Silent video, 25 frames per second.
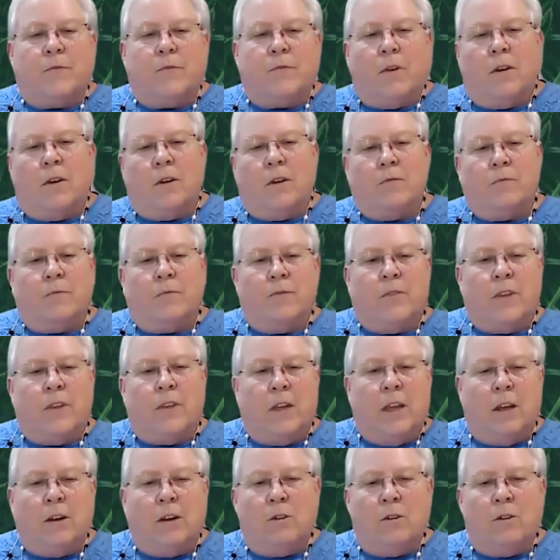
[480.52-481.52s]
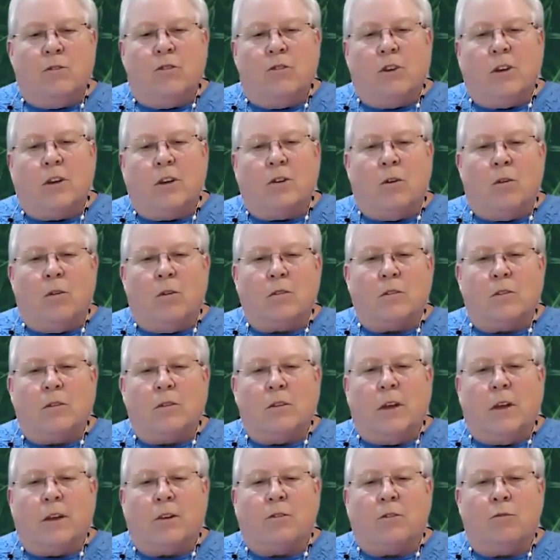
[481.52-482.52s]
of the energy called
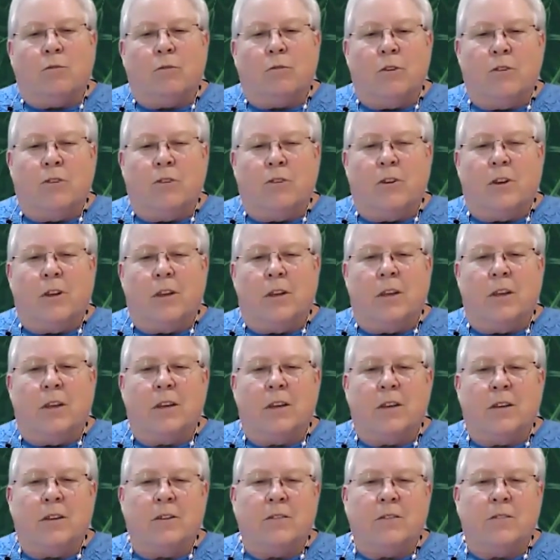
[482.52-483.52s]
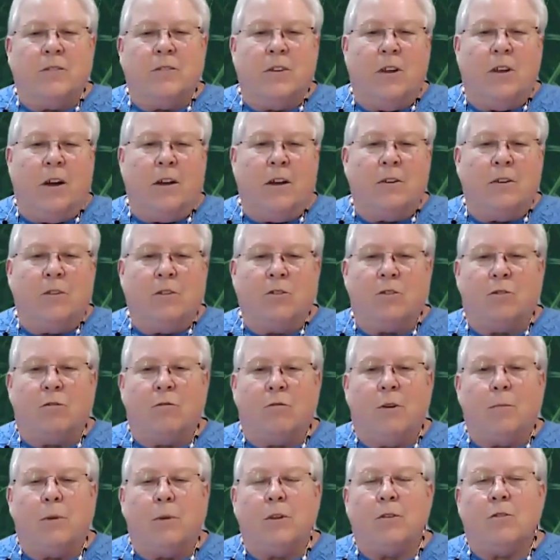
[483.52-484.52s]
electricity is
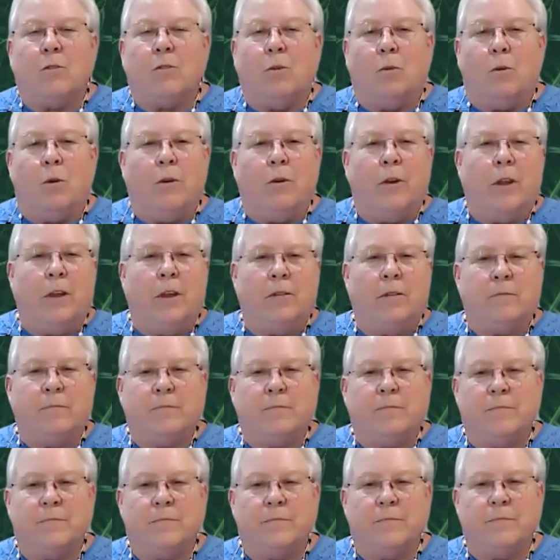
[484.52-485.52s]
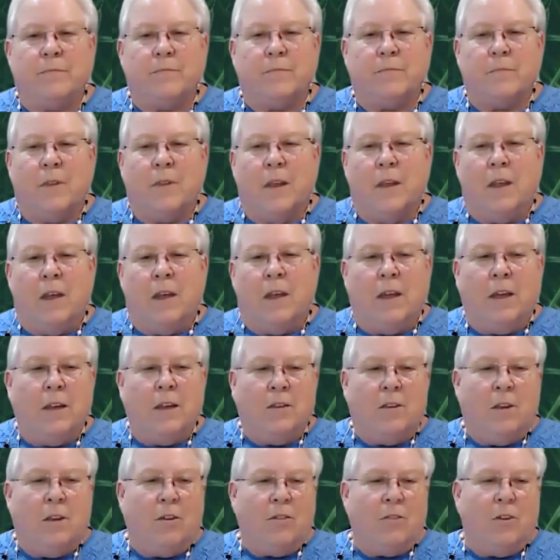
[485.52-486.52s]
non-discriminatory.
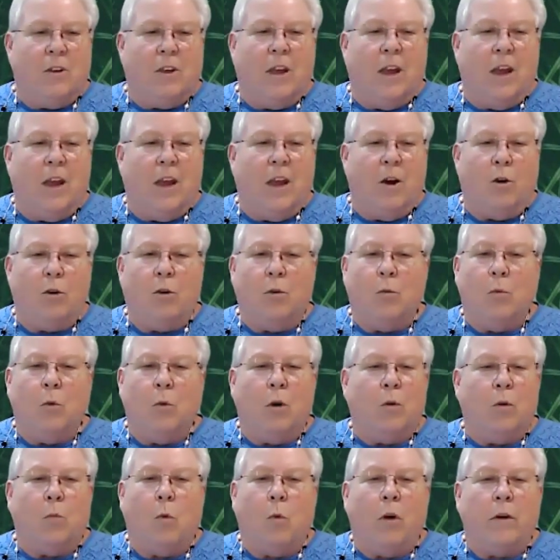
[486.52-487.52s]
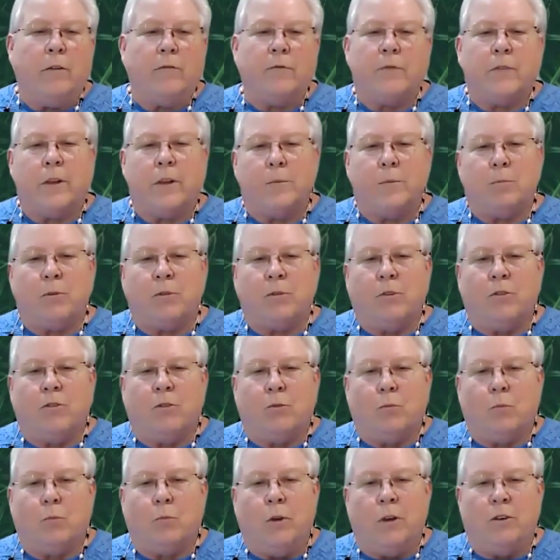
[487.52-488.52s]
It doesn't care who or what flips the
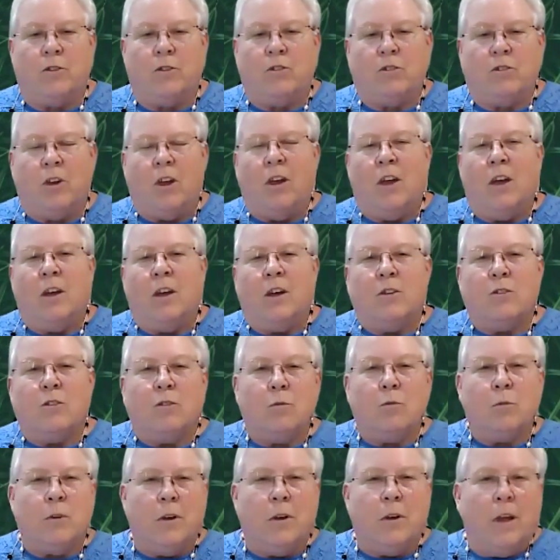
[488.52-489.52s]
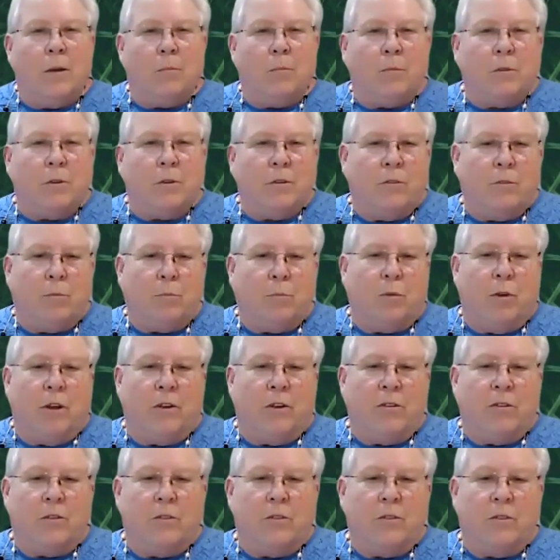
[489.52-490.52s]
switch to enable its
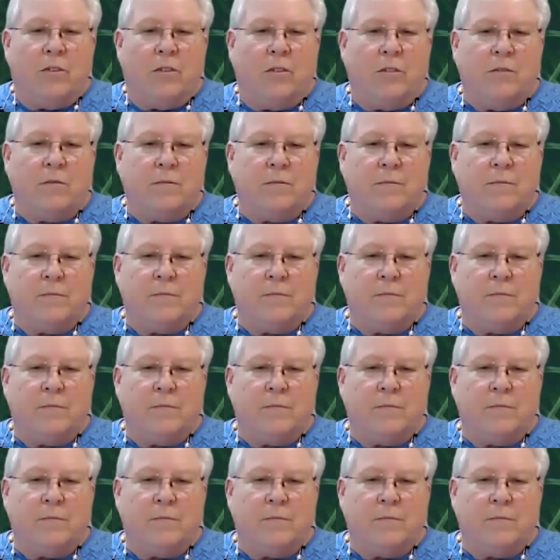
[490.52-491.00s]
presence.